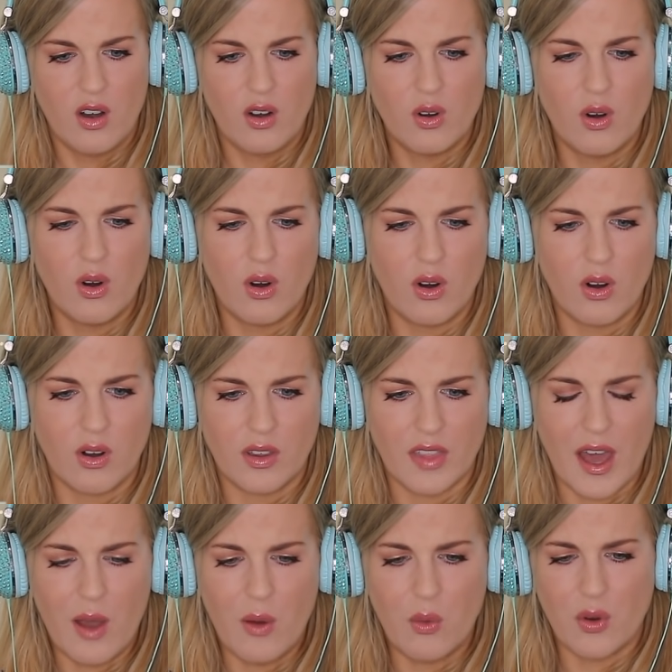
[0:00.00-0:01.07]
Oh,
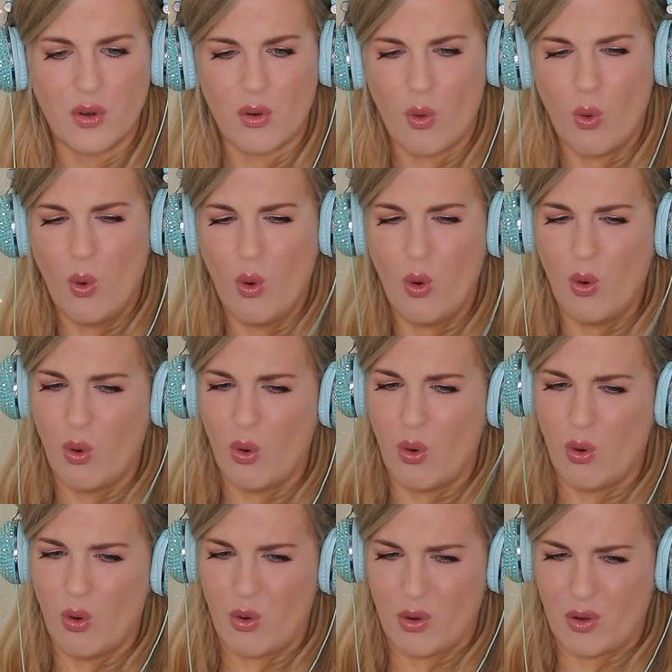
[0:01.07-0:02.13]
that would.
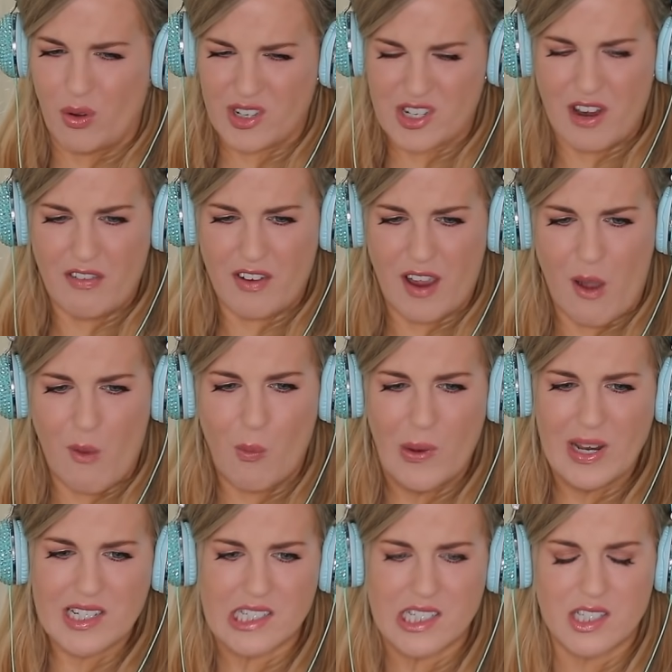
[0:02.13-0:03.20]
Oh, did you ever get
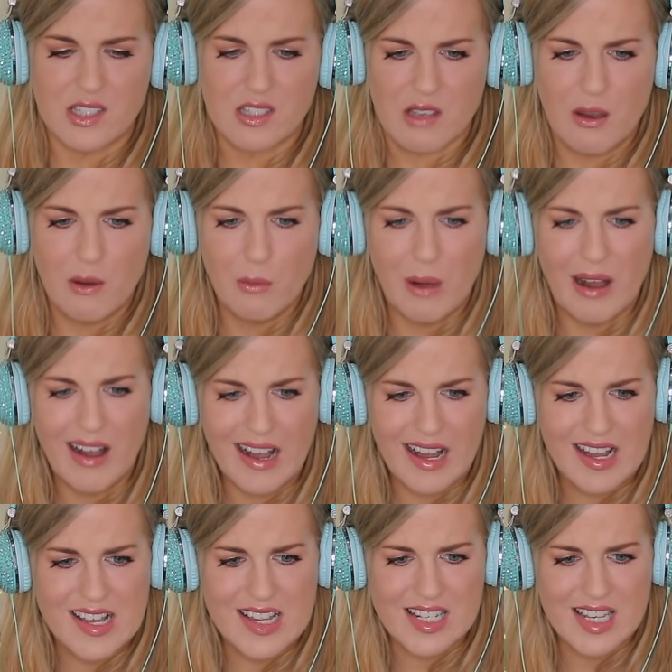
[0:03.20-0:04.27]
winded so
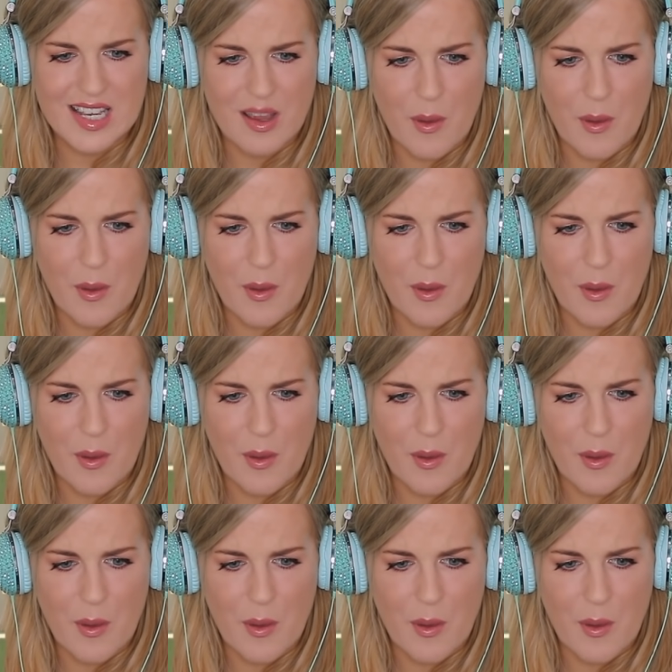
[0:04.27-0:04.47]
bad?